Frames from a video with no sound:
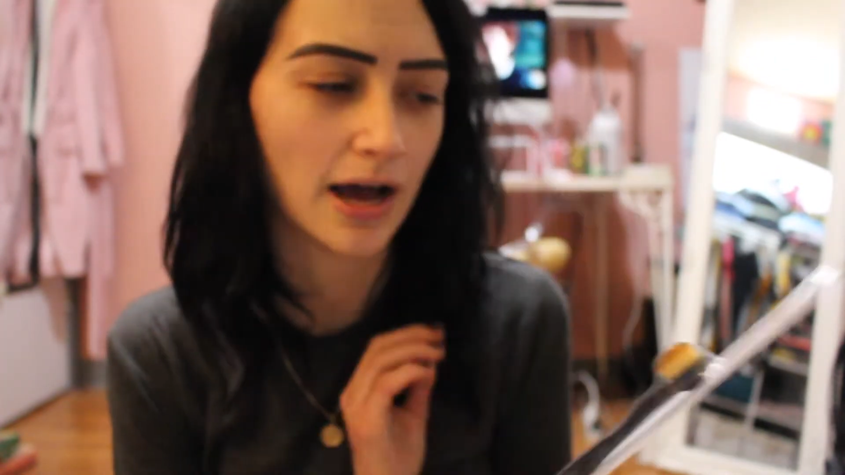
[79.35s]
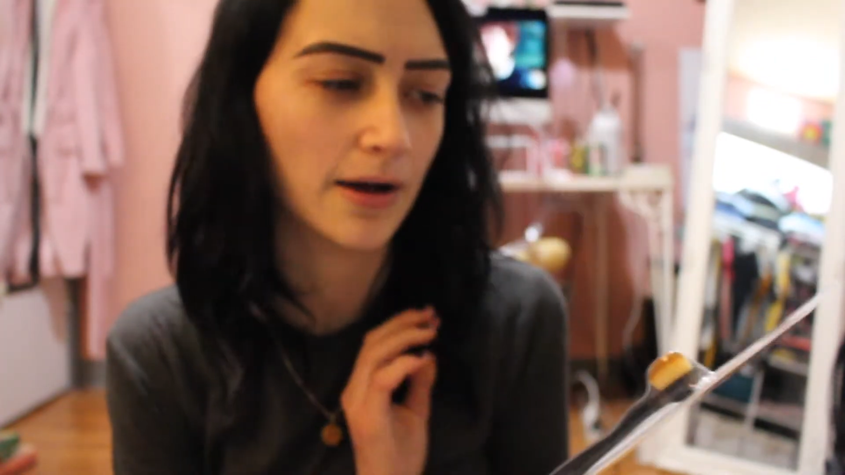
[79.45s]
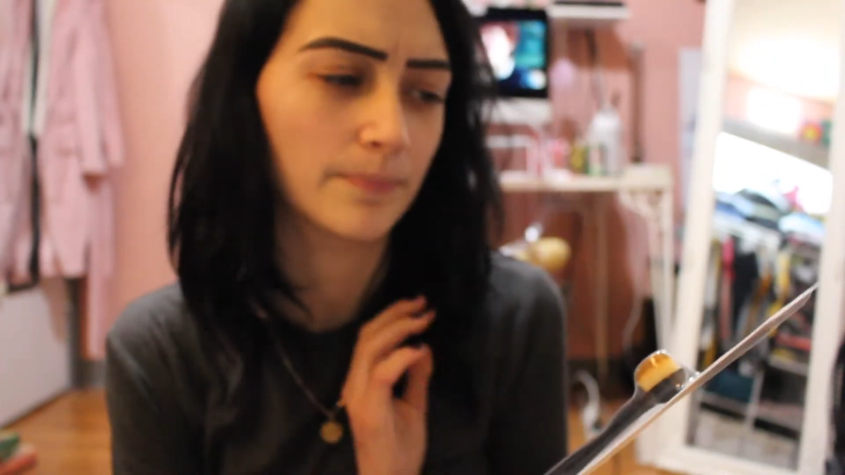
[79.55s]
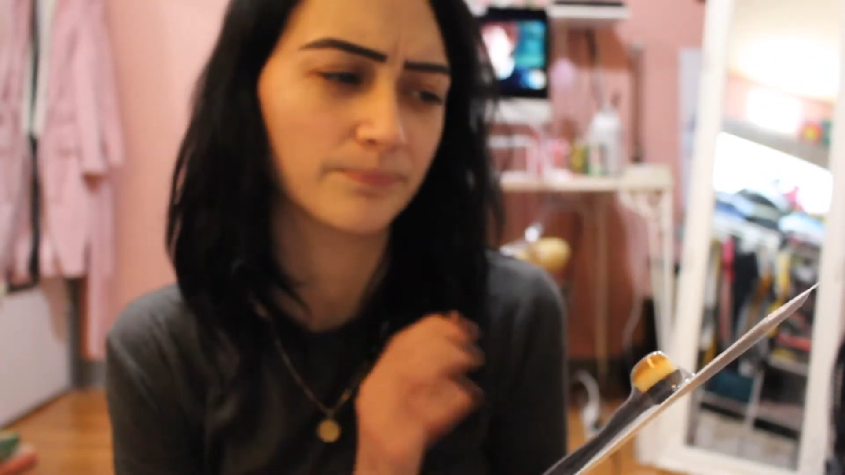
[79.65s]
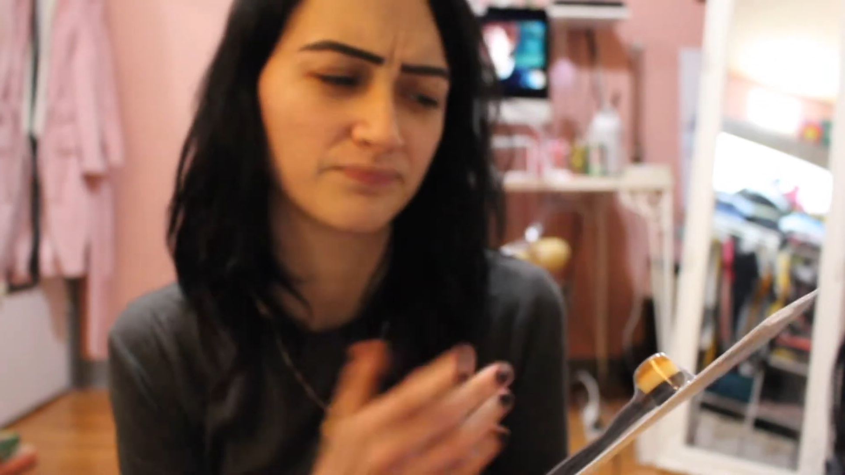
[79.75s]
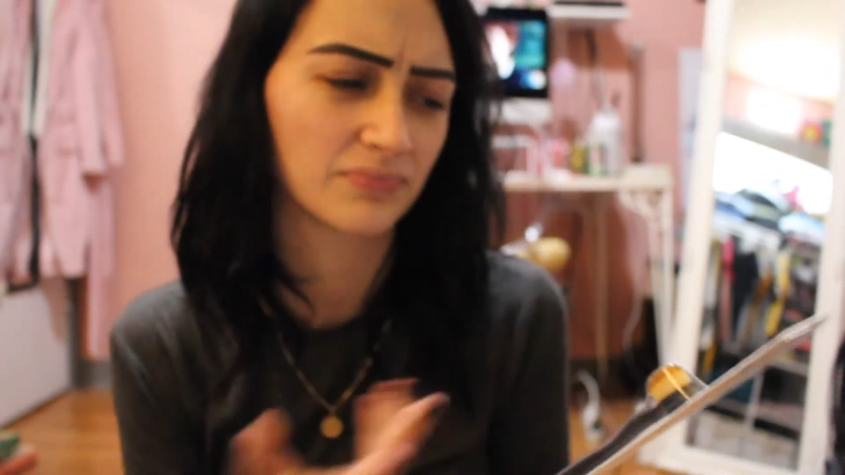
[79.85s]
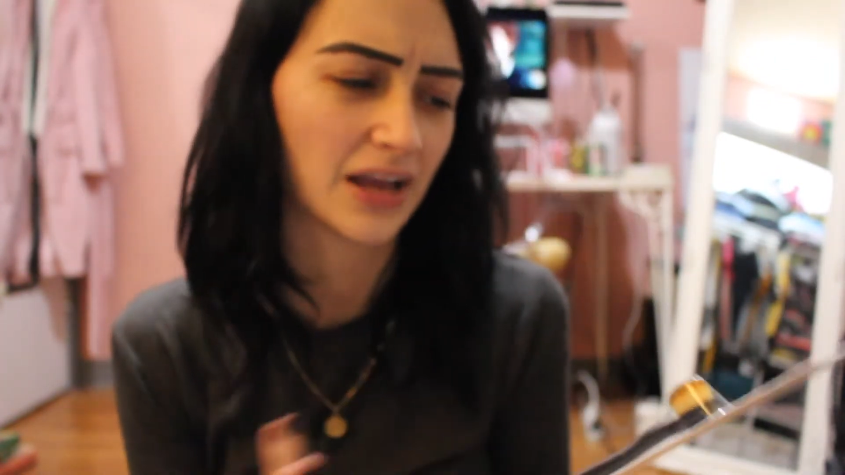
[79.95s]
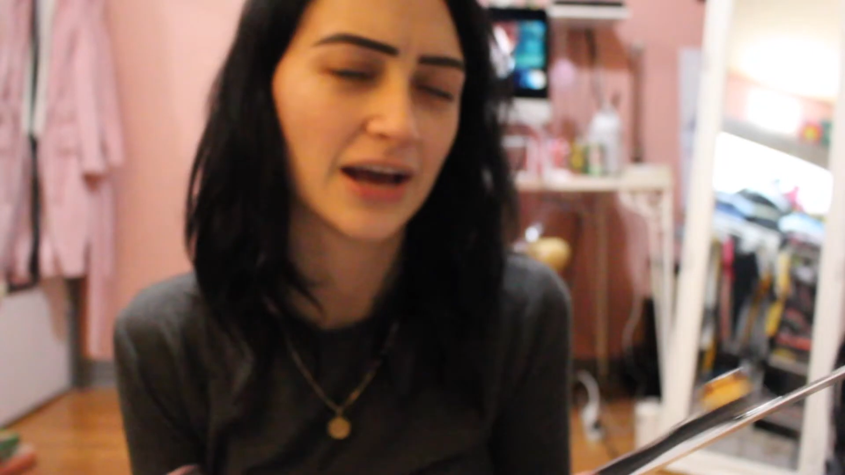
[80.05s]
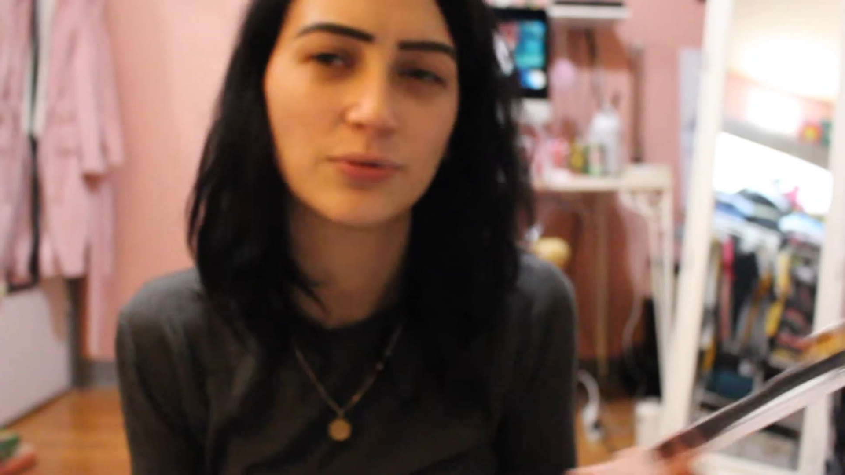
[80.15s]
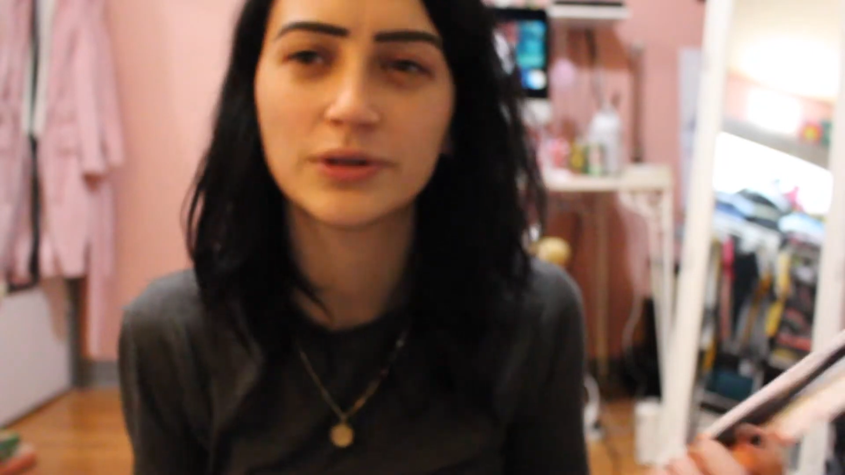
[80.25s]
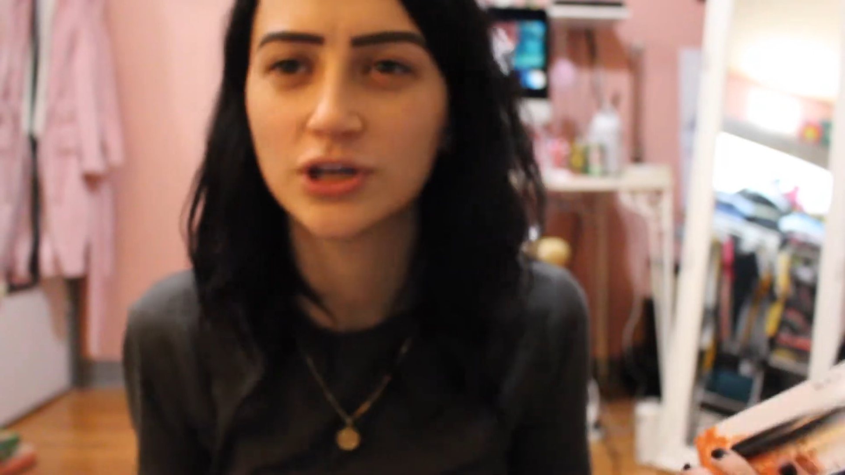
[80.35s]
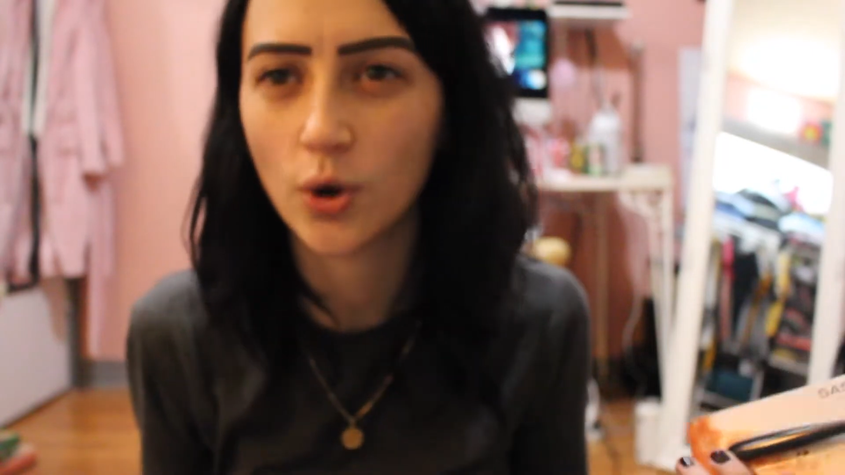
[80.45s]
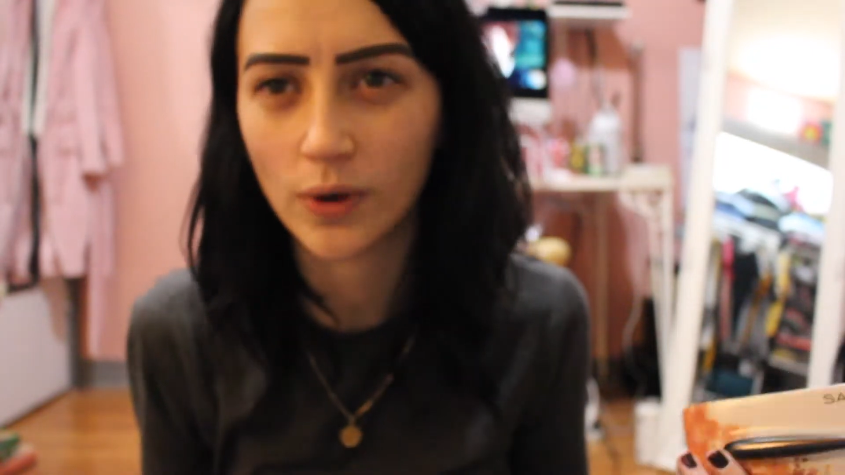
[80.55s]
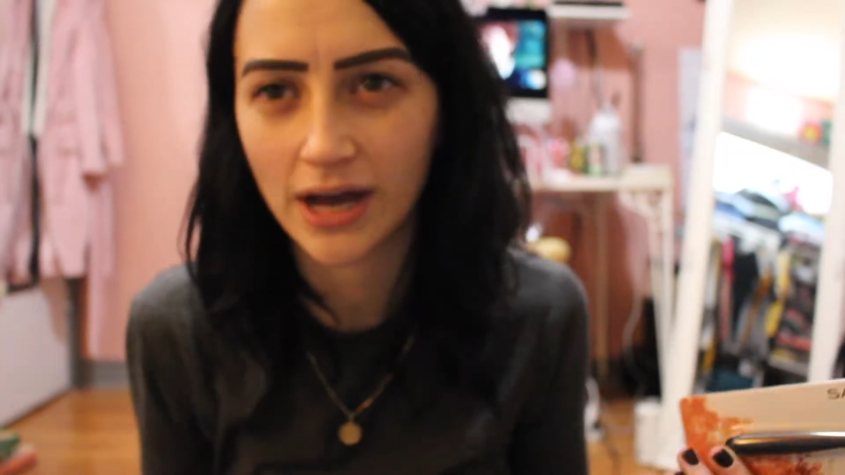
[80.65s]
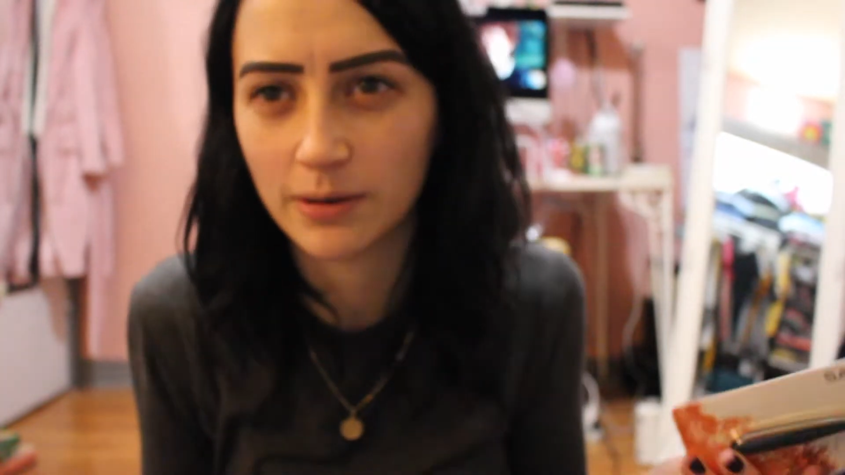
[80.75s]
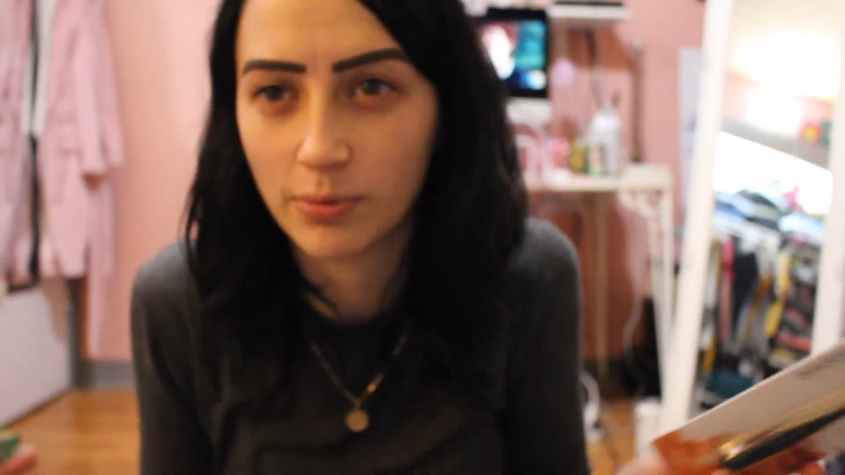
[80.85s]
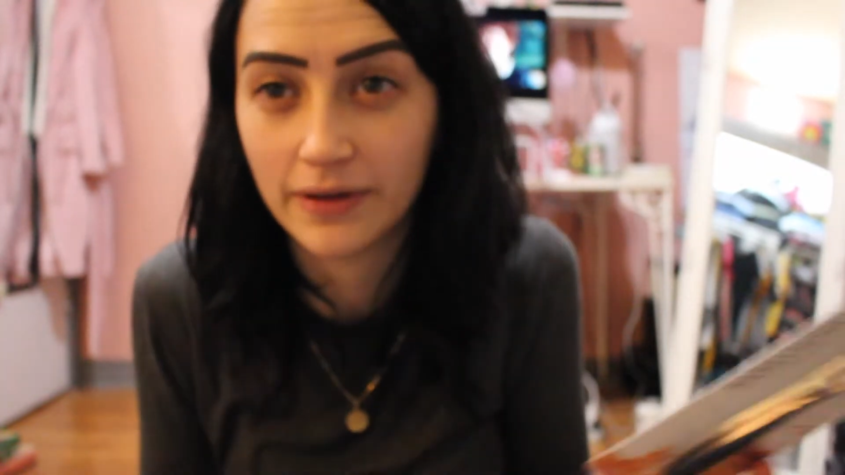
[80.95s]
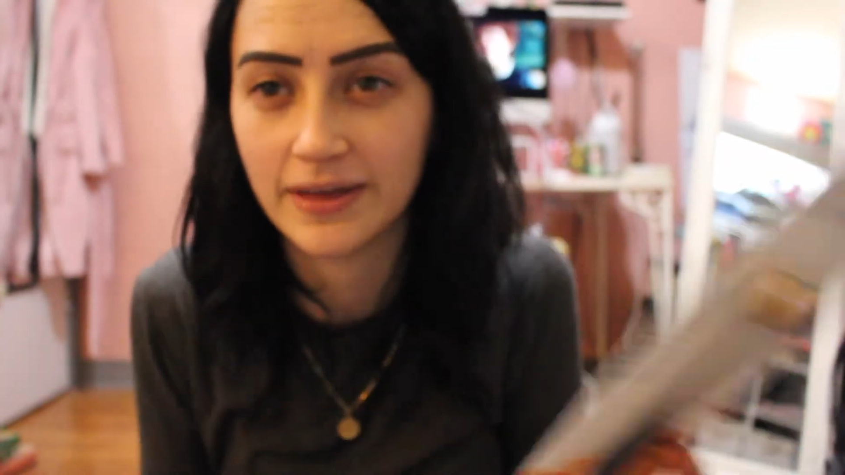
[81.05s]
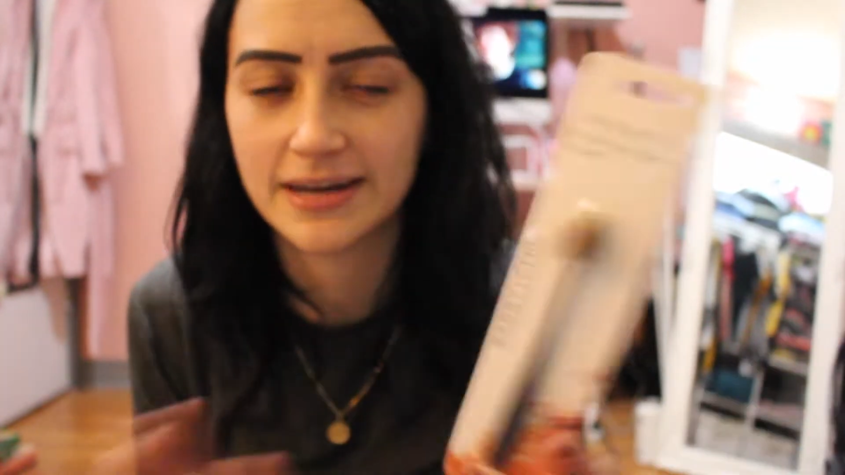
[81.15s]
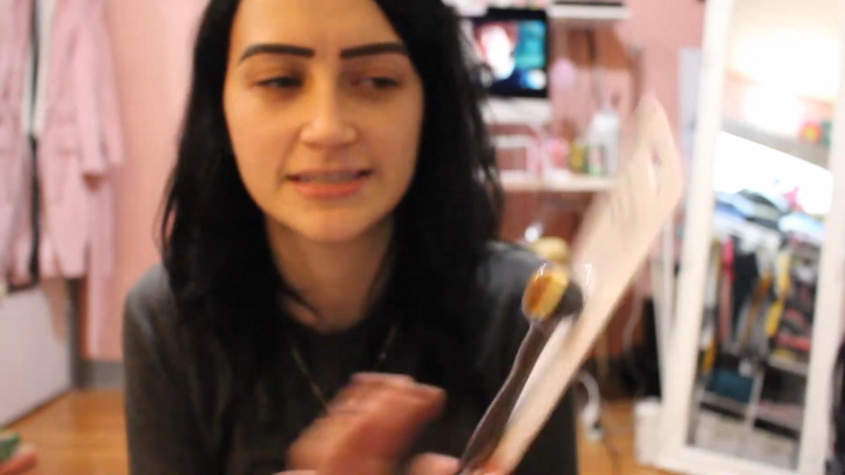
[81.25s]
Um, I don't really know what kind of
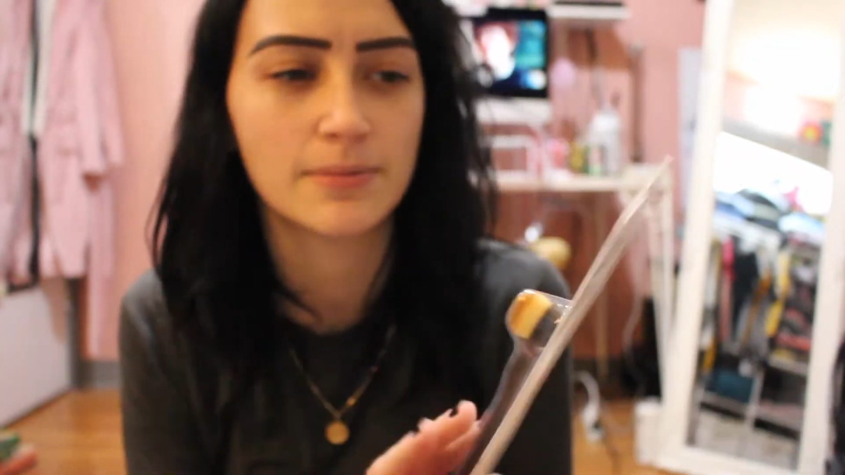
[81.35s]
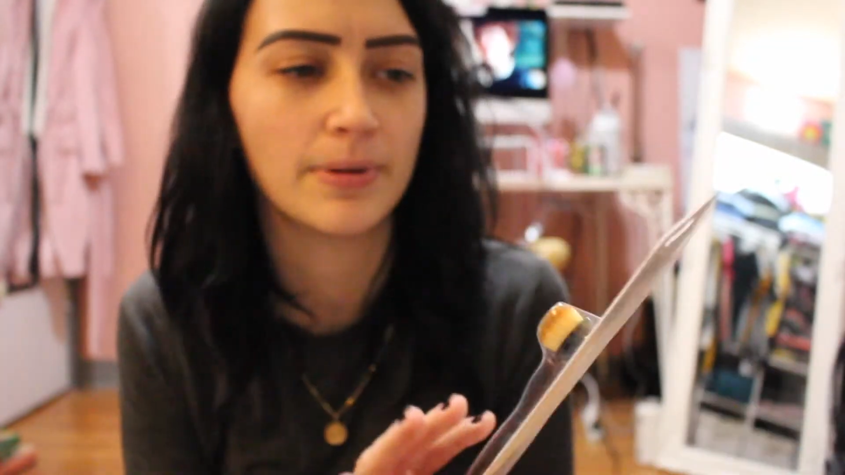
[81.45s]
brand that is,